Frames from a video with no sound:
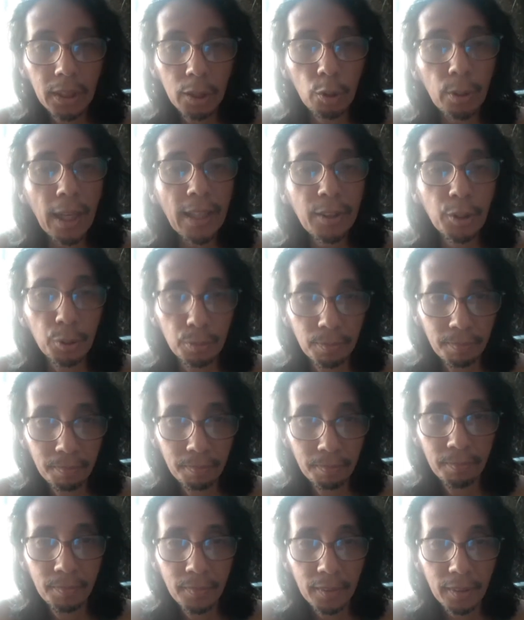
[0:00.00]
no can do.
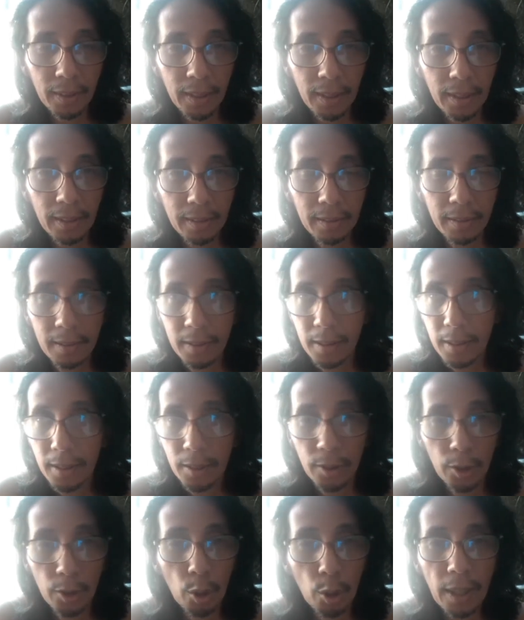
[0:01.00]

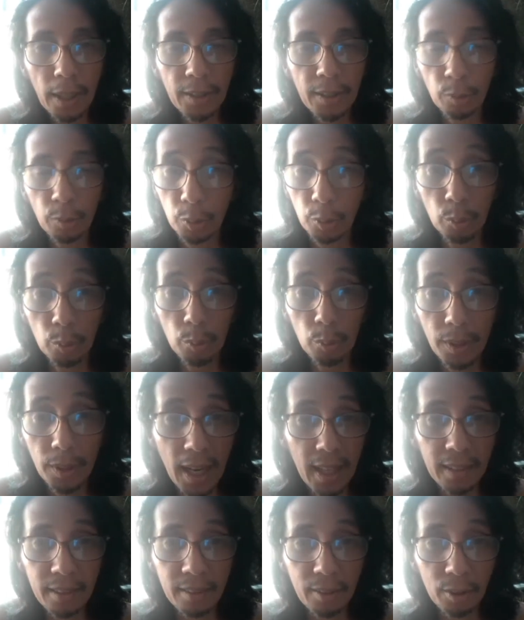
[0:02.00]
No can do. Do
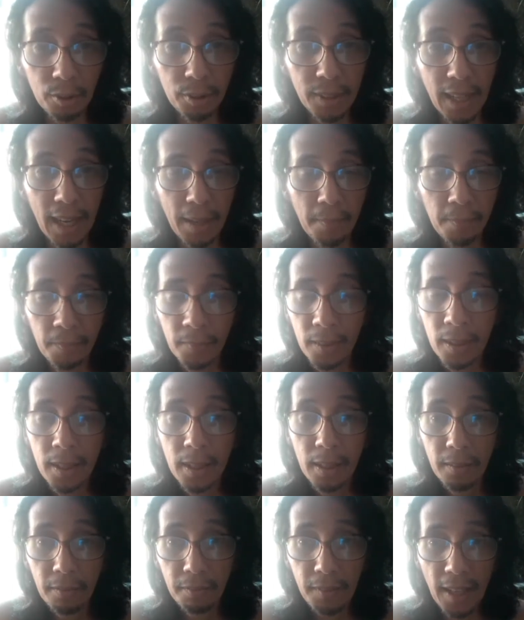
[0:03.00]
not do that.
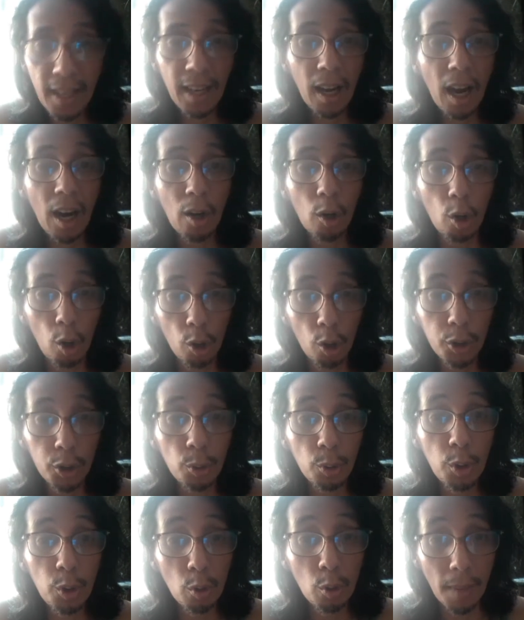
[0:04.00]
They are
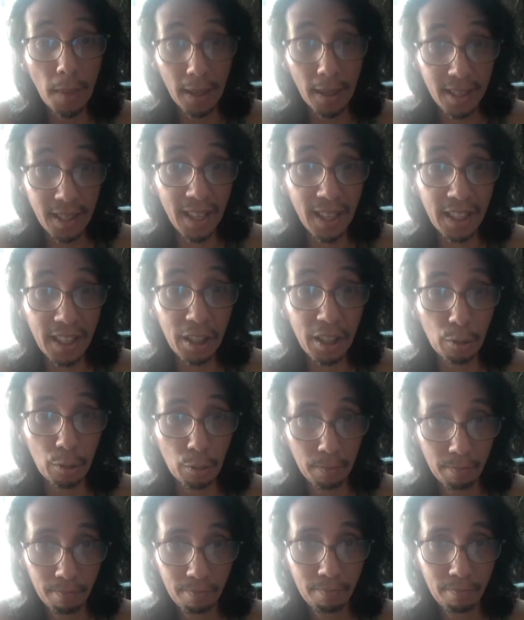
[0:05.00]
also humans like you.